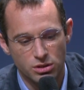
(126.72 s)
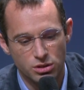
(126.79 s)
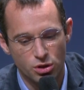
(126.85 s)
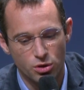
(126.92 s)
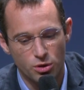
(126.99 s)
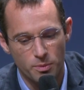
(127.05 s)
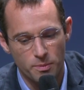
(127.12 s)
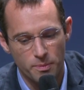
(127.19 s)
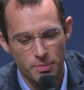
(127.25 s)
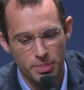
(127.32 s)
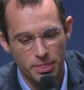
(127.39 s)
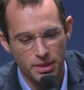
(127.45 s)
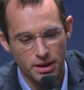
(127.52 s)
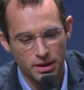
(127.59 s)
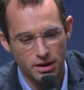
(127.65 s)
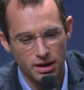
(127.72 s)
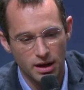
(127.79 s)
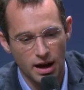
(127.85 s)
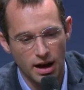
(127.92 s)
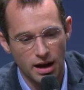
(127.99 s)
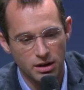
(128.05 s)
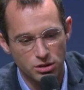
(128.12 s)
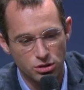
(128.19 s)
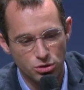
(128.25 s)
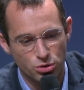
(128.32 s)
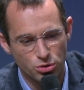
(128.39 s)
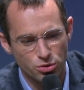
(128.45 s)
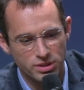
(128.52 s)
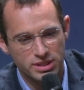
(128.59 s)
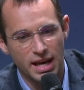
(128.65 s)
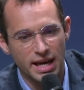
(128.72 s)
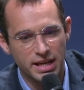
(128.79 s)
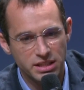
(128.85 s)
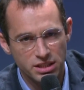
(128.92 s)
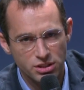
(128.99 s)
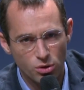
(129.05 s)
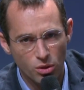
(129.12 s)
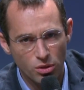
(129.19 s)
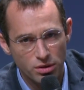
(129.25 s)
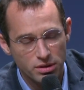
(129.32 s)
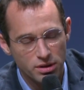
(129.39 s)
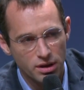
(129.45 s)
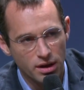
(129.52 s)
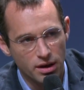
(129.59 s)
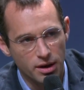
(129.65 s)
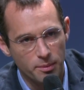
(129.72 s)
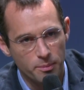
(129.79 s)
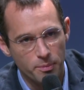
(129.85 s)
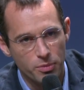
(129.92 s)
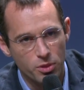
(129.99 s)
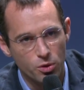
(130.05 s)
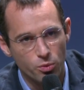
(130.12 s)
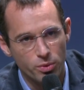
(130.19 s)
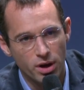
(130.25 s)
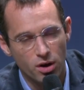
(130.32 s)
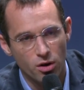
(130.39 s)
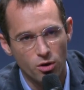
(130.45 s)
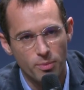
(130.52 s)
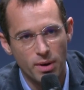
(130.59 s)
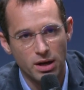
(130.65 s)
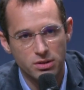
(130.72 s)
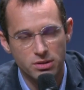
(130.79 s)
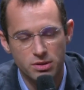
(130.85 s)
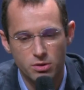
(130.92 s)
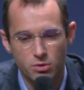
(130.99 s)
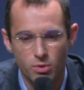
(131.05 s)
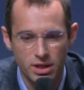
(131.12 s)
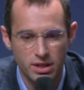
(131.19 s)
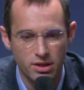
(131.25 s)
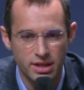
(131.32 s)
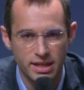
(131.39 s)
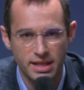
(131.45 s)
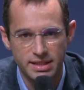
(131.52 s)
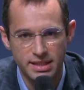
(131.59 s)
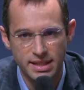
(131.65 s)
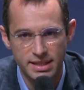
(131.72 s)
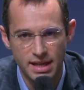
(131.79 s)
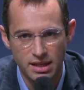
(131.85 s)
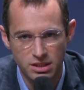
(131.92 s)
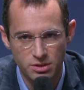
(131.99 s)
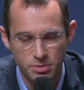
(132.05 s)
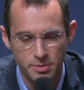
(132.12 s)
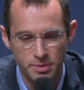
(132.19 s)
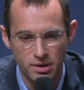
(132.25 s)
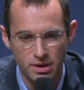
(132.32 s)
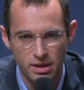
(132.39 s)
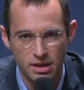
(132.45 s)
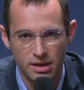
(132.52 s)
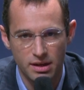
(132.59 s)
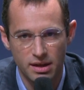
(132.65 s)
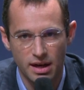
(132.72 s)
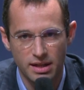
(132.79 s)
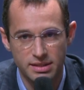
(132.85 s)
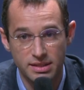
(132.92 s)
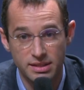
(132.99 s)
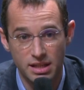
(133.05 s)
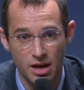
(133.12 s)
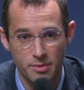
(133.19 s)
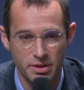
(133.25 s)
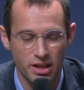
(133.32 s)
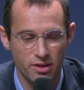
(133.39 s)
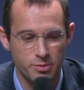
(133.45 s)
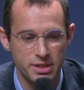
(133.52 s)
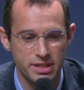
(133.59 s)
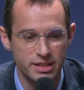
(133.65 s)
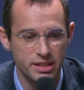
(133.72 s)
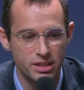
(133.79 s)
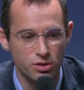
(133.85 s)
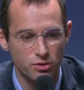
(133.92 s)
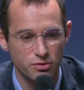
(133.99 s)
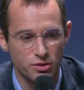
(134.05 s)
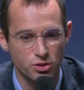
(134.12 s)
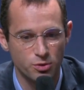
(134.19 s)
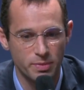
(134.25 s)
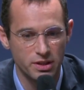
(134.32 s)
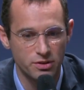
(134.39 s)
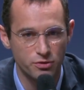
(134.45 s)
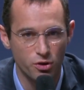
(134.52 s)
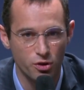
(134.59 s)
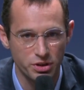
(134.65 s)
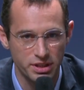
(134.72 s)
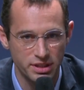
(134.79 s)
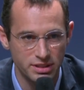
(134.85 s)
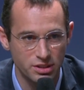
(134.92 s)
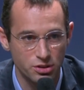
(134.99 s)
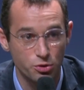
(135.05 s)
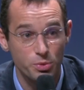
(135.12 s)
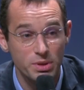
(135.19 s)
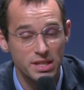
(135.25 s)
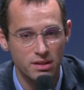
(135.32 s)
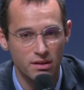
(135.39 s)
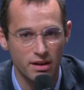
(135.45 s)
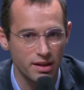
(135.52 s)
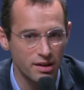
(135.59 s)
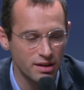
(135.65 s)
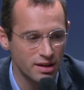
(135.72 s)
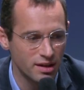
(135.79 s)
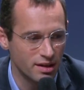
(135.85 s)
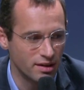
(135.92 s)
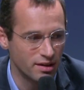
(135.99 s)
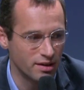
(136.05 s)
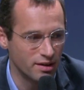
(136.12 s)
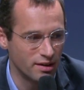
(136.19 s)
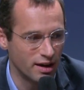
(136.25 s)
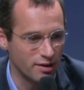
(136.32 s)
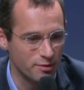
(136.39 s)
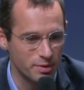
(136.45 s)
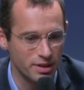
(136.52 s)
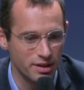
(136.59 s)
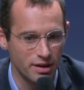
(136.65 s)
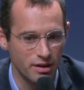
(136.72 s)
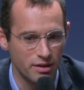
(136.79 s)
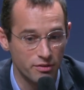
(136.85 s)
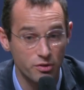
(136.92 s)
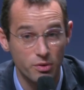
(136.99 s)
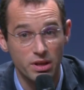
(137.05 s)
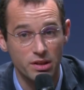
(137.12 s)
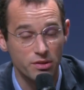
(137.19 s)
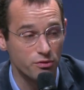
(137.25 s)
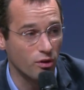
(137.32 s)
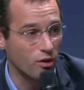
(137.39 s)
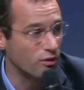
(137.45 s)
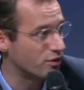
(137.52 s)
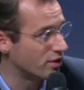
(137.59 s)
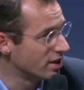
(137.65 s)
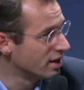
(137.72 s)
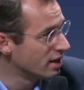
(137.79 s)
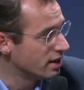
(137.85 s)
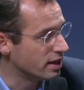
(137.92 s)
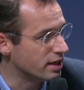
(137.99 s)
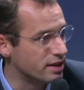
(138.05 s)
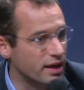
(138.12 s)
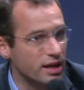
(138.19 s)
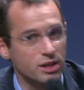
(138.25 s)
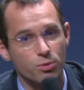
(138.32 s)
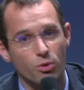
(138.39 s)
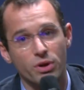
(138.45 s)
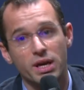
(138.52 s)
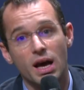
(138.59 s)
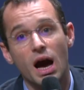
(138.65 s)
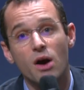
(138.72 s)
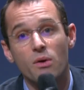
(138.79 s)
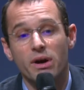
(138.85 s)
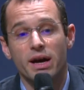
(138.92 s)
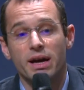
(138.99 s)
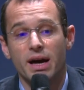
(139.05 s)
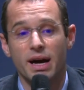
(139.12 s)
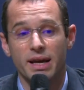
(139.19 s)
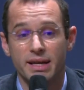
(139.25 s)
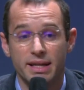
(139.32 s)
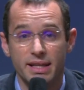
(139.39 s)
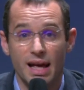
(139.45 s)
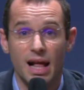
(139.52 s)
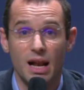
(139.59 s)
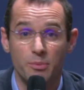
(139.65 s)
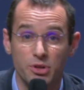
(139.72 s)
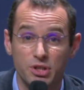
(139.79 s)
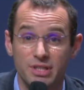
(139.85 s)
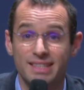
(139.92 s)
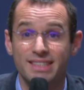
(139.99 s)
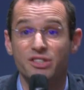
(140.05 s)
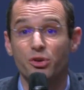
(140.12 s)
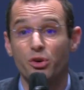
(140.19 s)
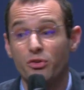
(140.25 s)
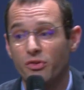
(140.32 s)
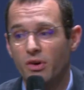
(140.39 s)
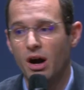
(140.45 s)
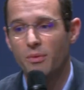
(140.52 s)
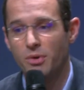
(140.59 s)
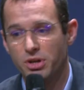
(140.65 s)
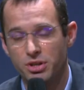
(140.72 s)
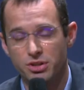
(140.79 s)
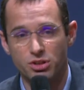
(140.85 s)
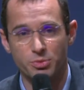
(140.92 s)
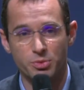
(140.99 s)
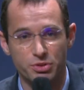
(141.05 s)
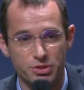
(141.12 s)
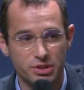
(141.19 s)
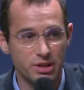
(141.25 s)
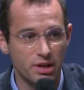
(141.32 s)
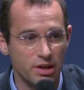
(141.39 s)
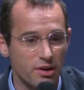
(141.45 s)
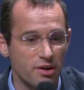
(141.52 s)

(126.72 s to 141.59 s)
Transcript: So QONTO is 8 years old. We are about 106,000 people at this time, and I've been CTO for the past 4 years. And so recently, I've been very involved in exploring how AI can help us serve our customers